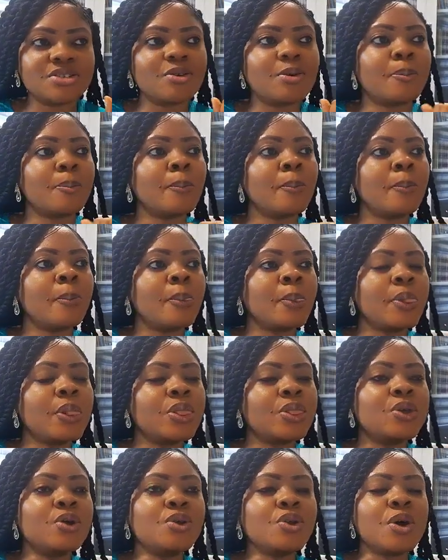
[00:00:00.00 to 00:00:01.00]
So
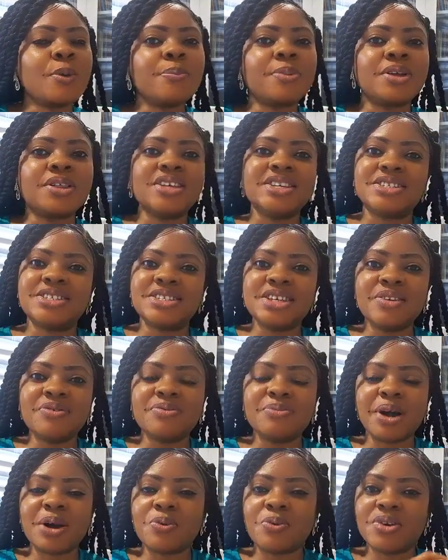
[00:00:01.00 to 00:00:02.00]
do not be
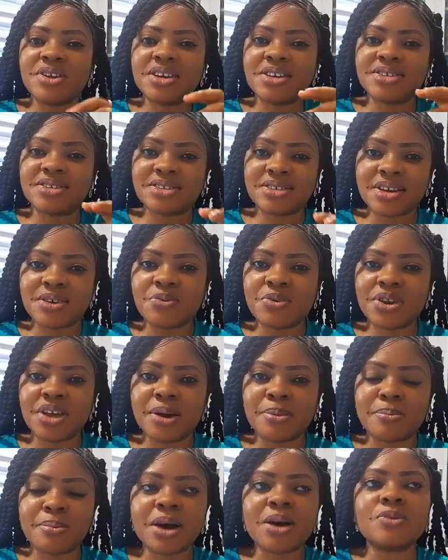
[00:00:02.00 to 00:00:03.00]
deceived by what they say with
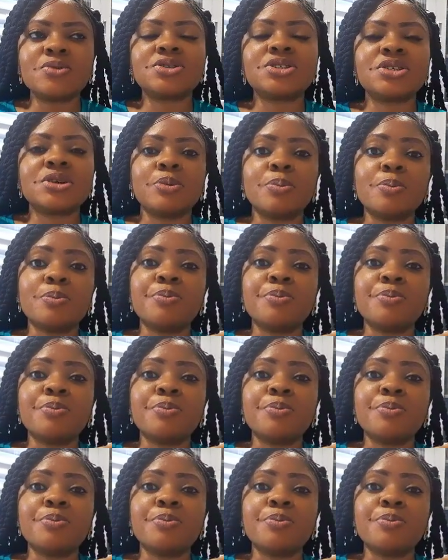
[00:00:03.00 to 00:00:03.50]
their mouth.